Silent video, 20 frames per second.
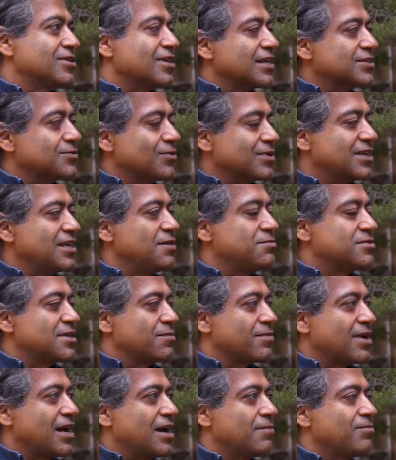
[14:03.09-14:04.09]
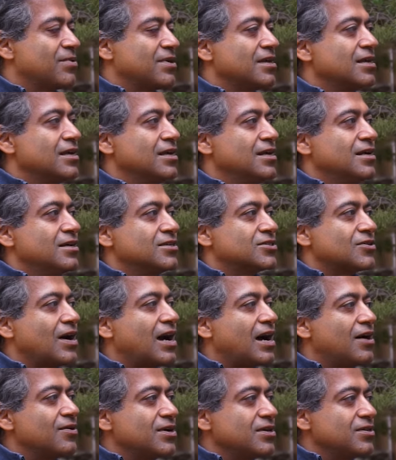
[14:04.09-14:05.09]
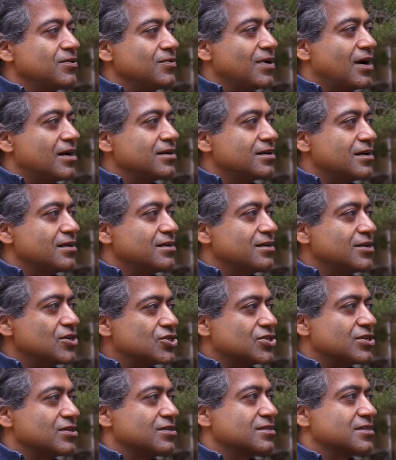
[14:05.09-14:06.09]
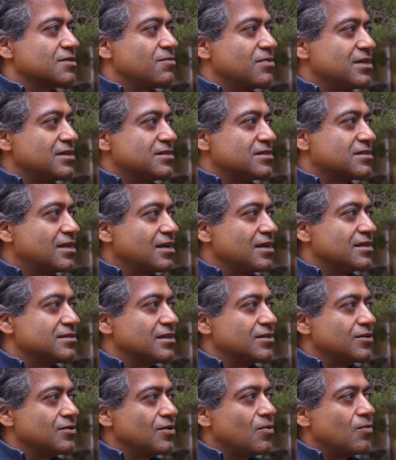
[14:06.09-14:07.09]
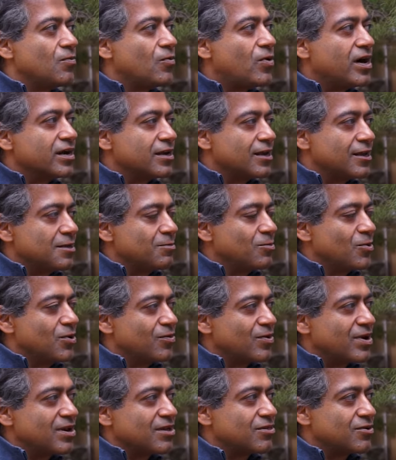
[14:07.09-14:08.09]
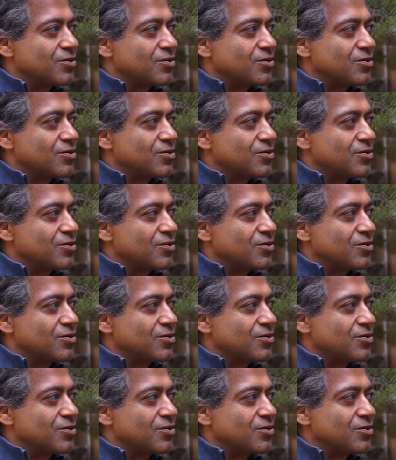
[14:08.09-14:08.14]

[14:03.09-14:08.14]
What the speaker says: And that's what keeps them happy. So how can you uncondition some of these things that you don't want anymore running